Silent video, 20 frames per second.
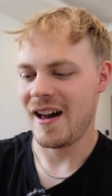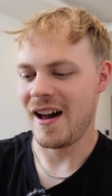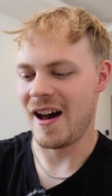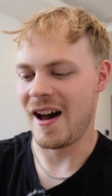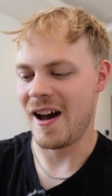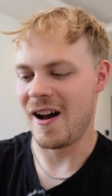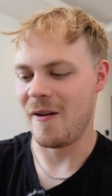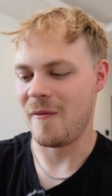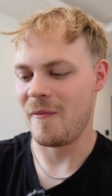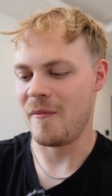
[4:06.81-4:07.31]

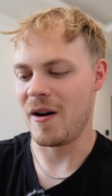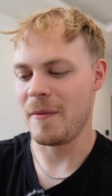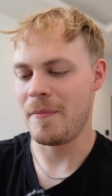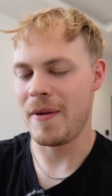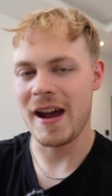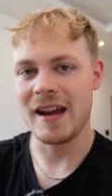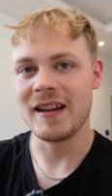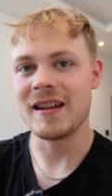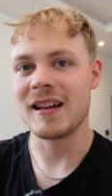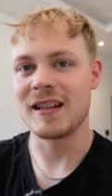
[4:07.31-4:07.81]
Um, my
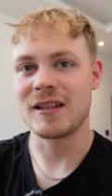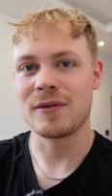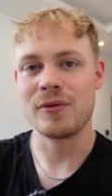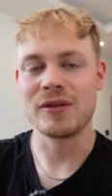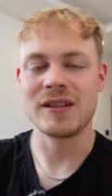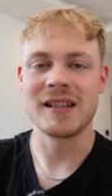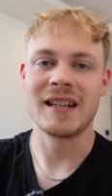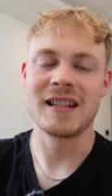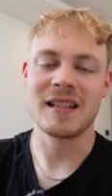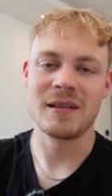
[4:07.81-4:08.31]
payday is
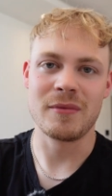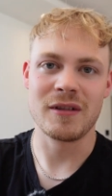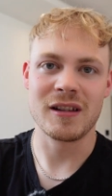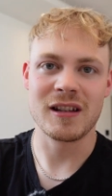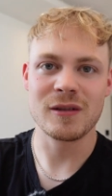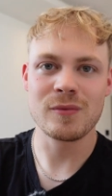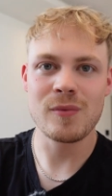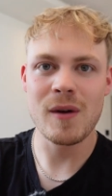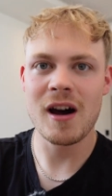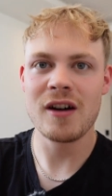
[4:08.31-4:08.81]
towards the end of the month
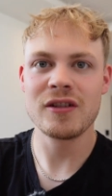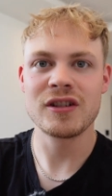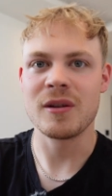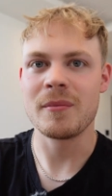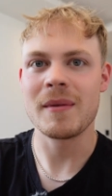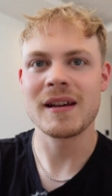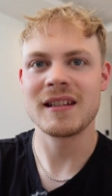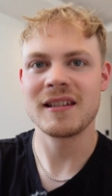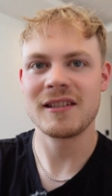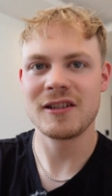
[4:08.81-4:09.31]
as well, so
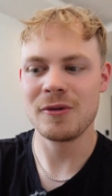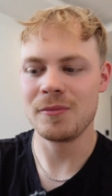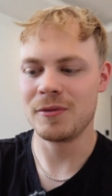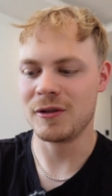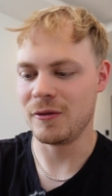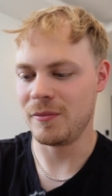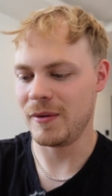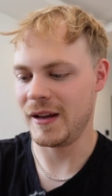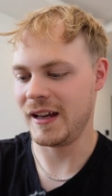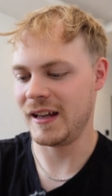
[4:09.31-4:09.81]
it makes it super,
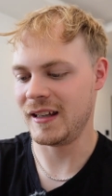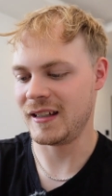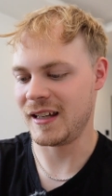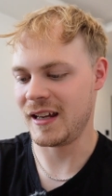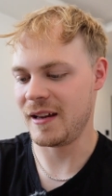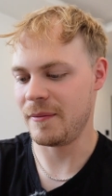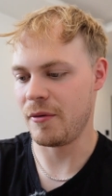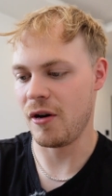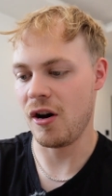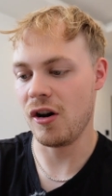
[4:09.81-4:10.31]
super
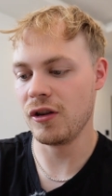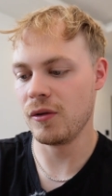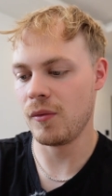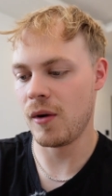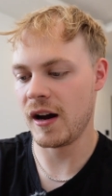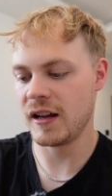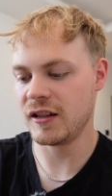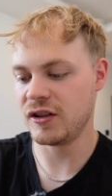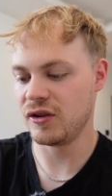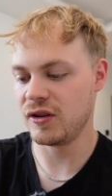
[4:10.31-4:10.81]
easy. But
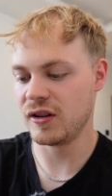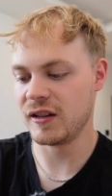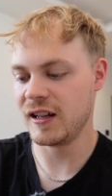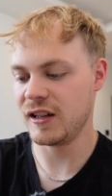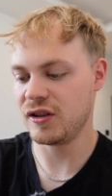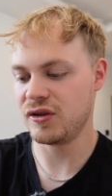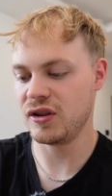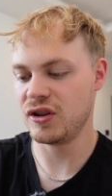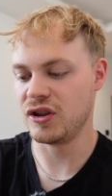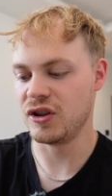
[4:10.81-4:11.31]
otherwise, you can
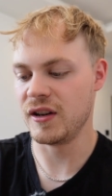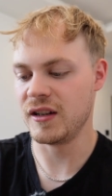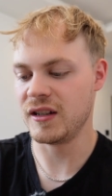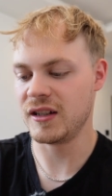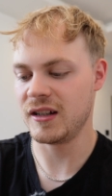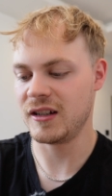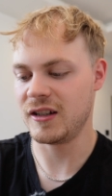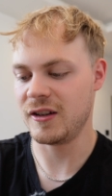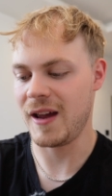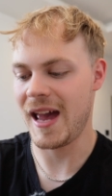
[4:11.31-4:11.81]
literally
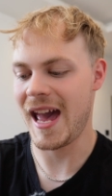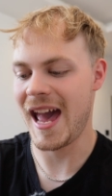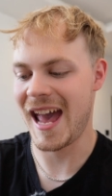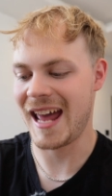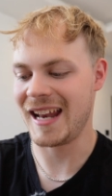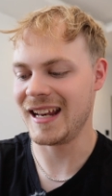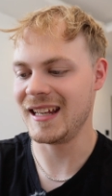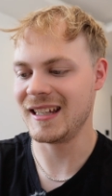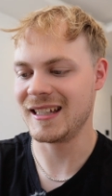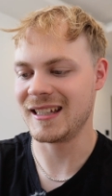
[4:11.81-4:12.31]
change it to
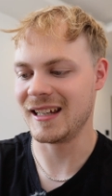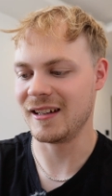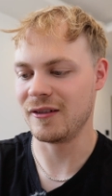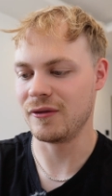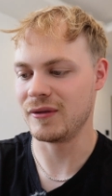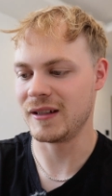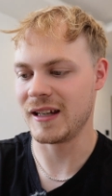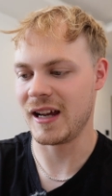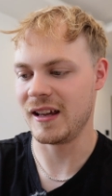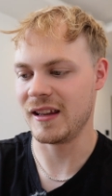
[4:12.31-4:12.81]
any
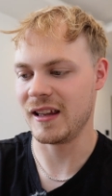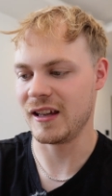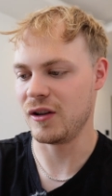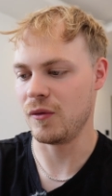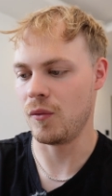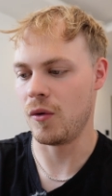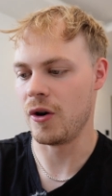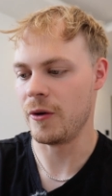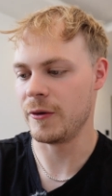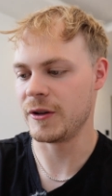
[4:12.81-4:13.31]
single date that
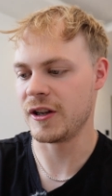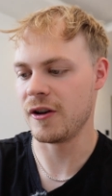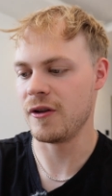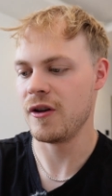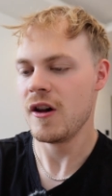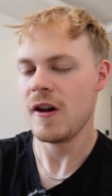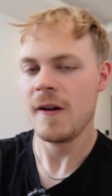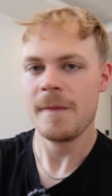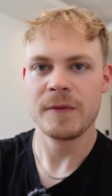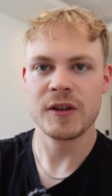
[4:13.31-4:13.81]
you want. So
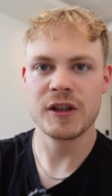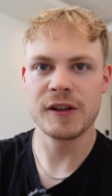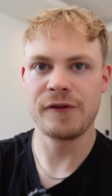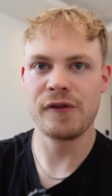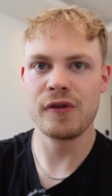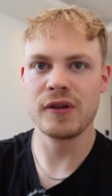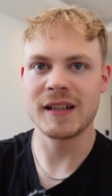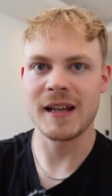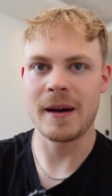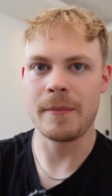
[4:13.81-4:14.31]
just
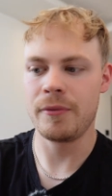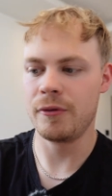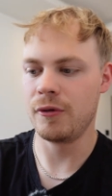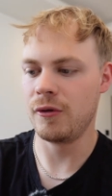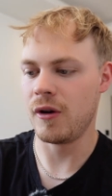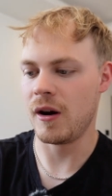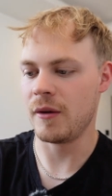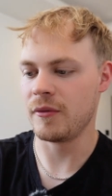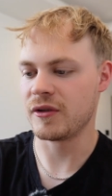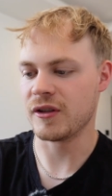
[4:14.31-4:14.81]
for
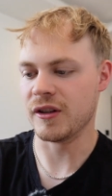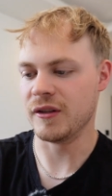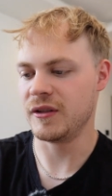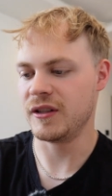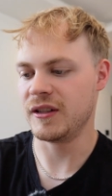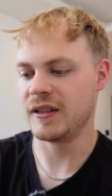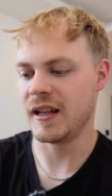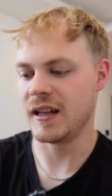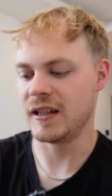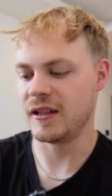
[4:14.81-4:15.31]
example, I'm going to
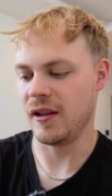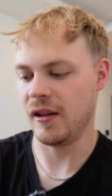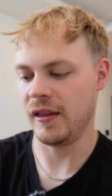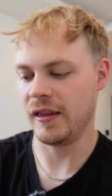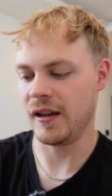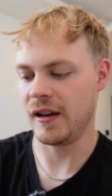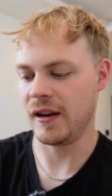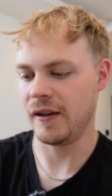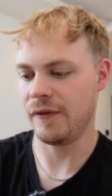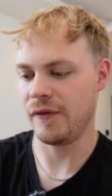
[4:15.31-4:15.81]
set it to the
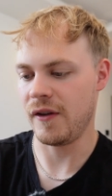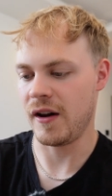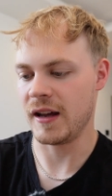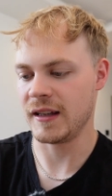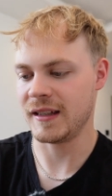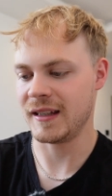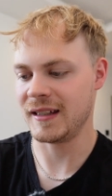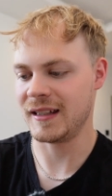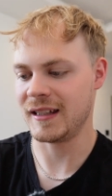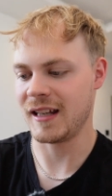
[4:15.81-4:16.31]

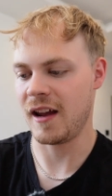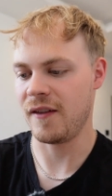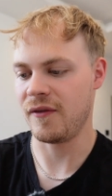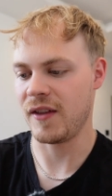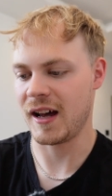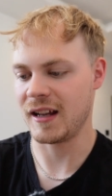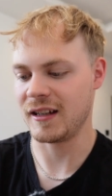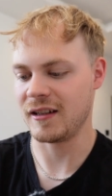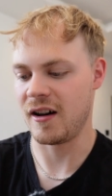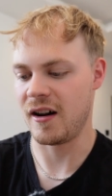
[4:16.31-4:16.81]
31st and save
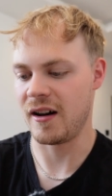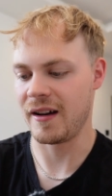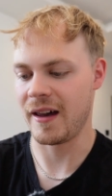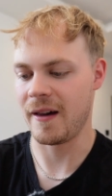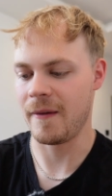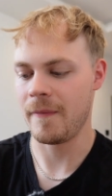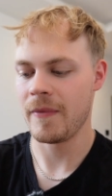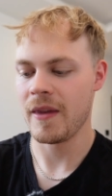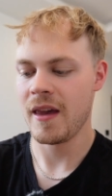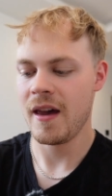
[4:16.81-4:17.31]
that
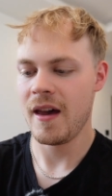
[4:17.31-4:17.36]
target.